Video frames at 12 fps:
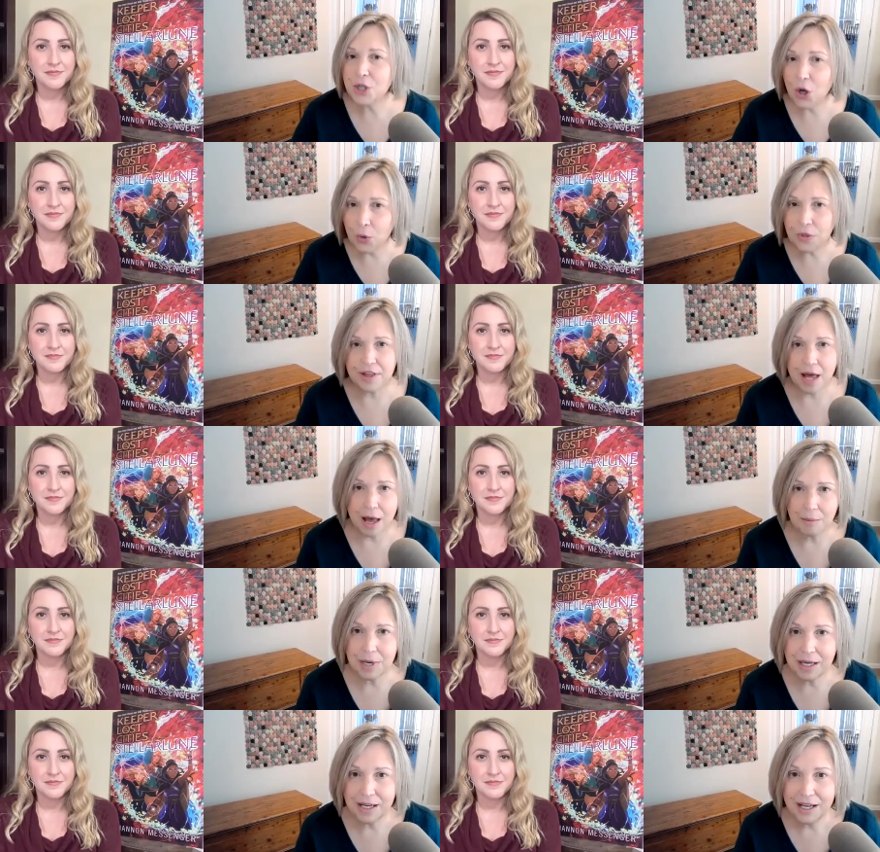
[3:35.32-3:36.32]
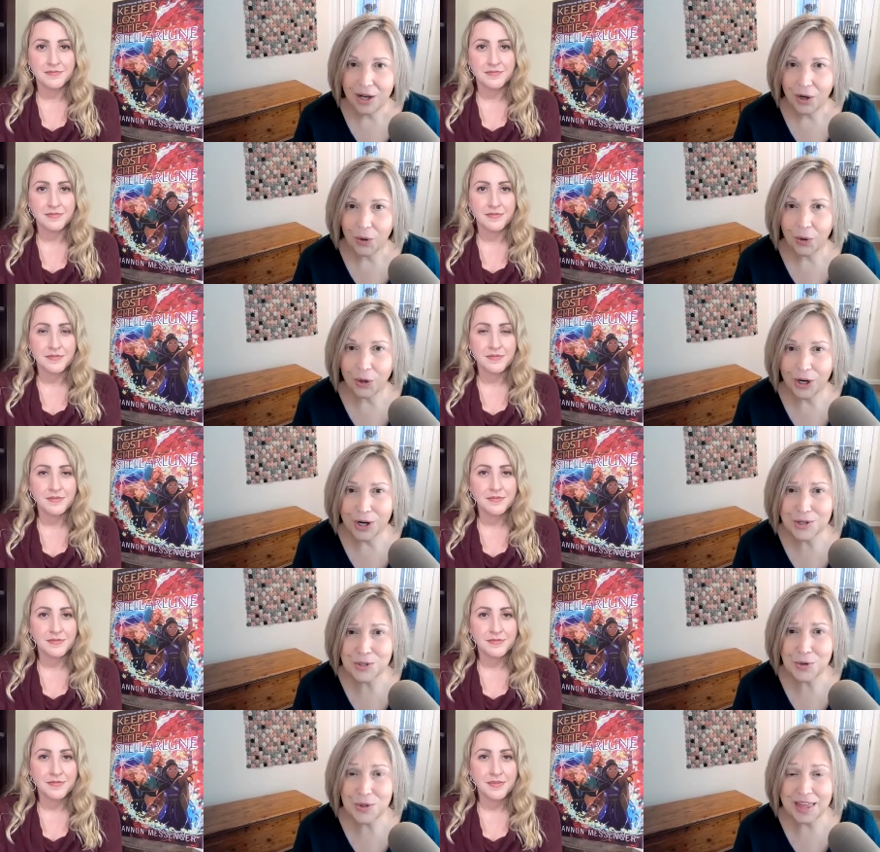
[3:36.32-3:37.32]
Speaker 1: know them or
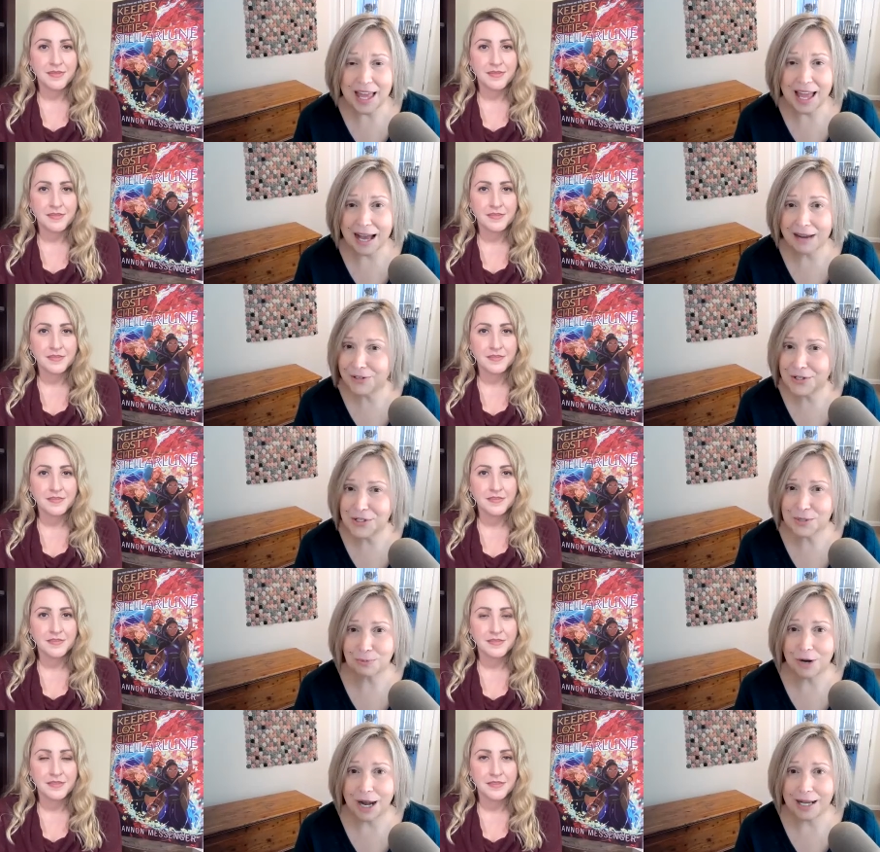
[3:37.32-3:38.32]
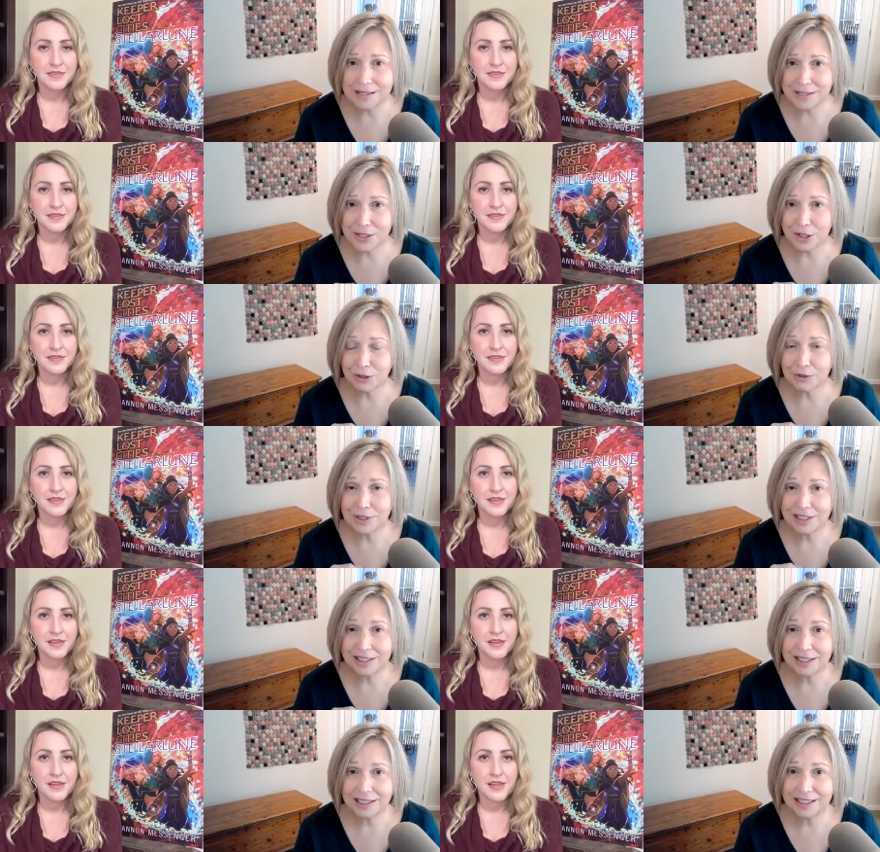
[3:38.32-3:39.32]
do they ever surprise you?
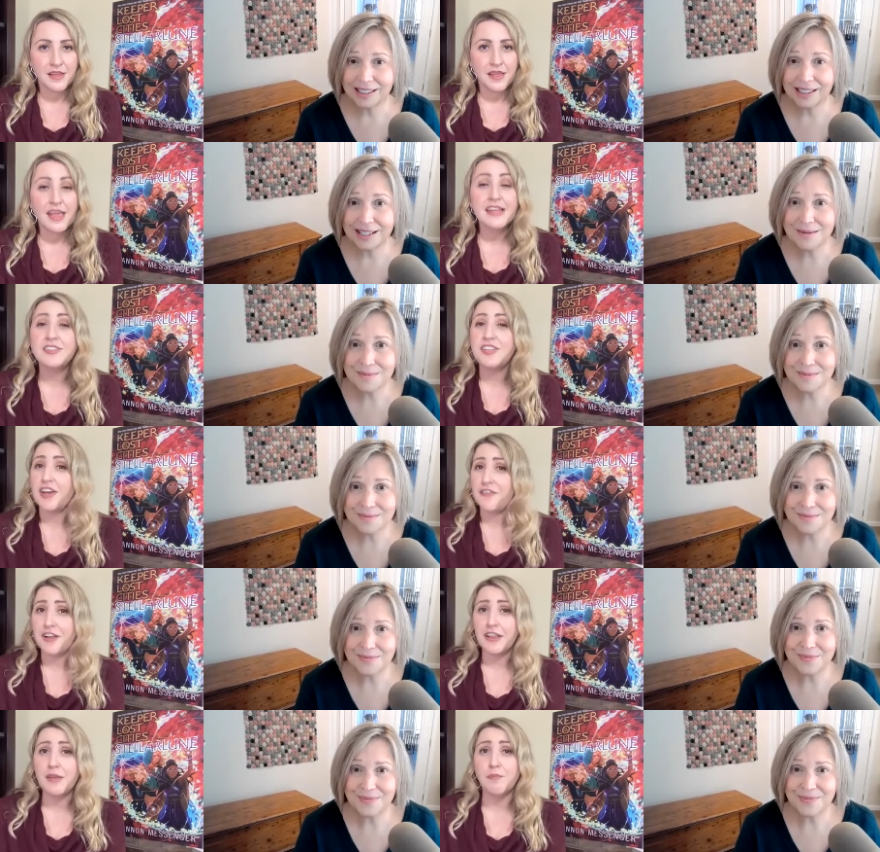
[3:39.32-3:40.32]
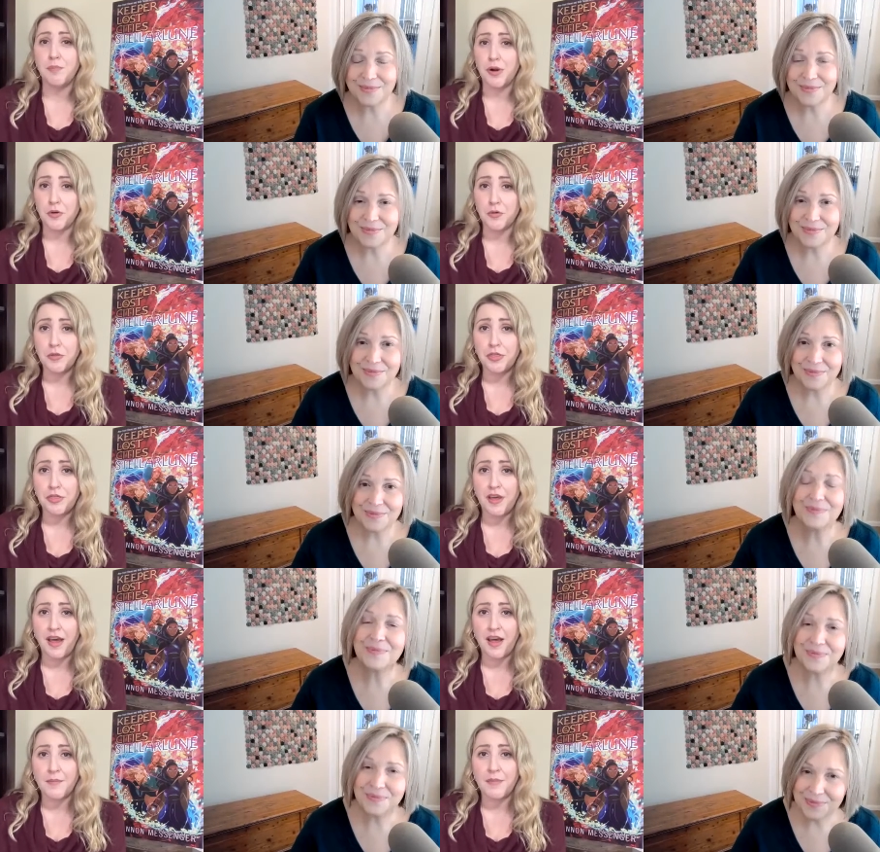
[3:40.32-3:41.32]
Speaker 2: It's definitely both.
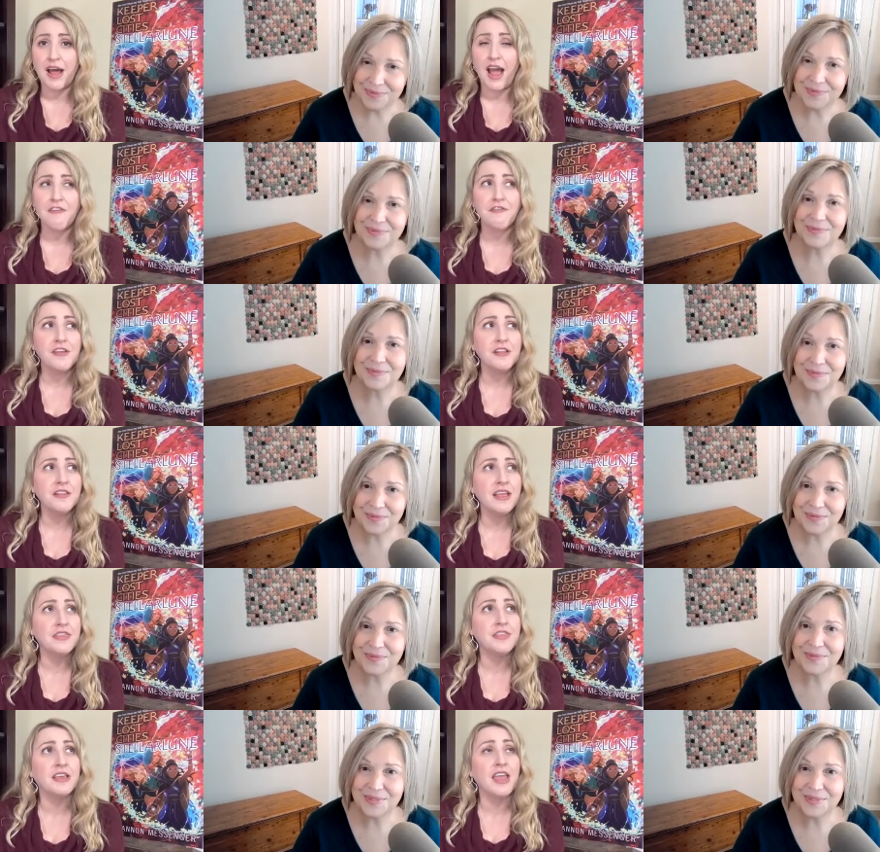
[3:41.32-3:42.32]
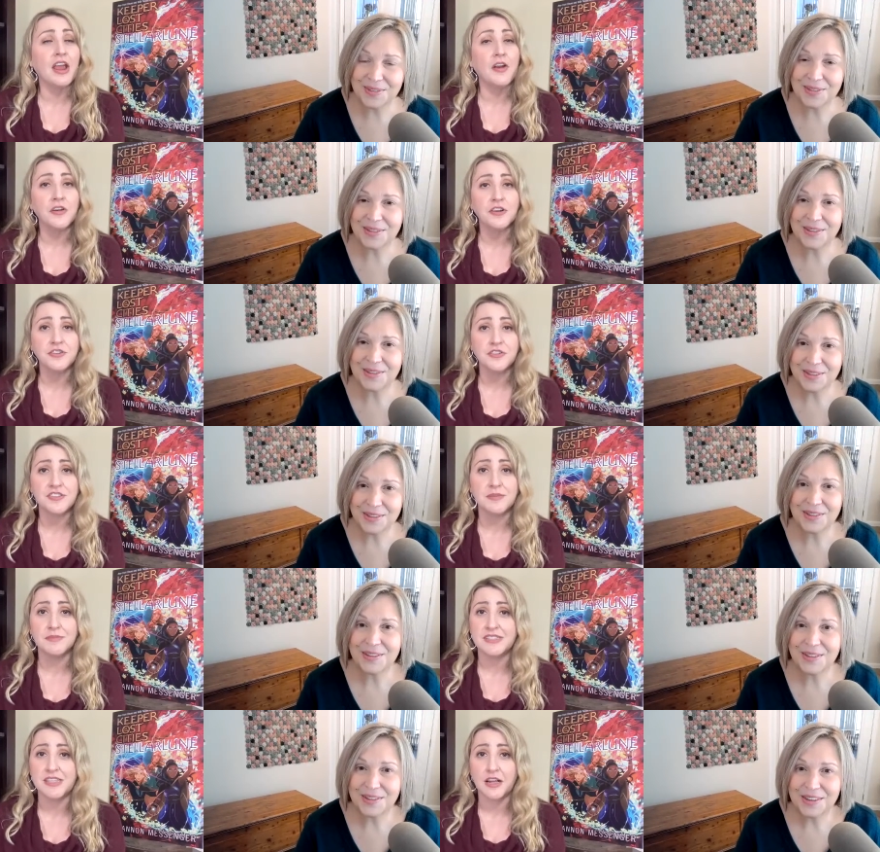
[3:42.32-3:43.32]
I feel like the characters
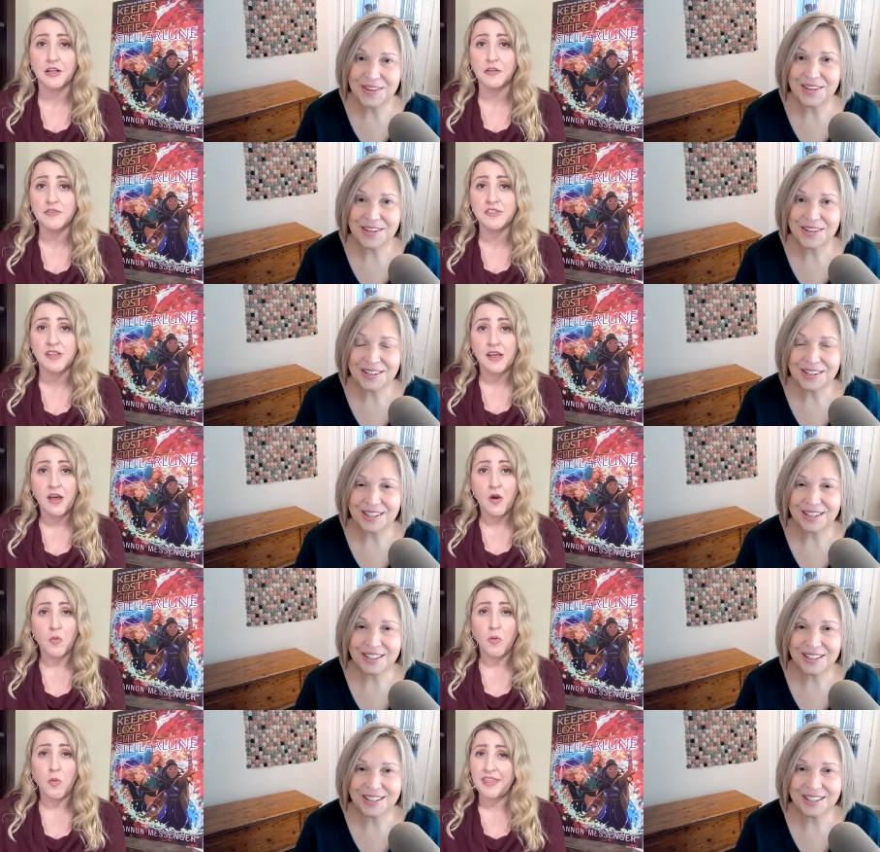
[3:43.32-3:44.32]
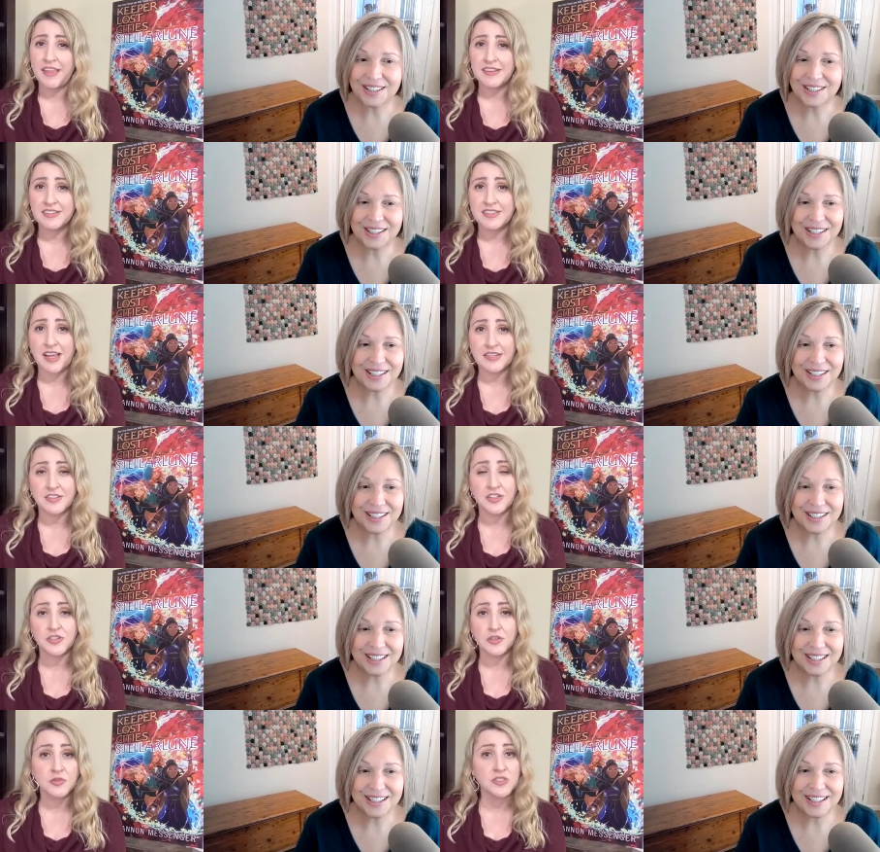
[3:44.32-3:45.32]
themselves, what they decide to do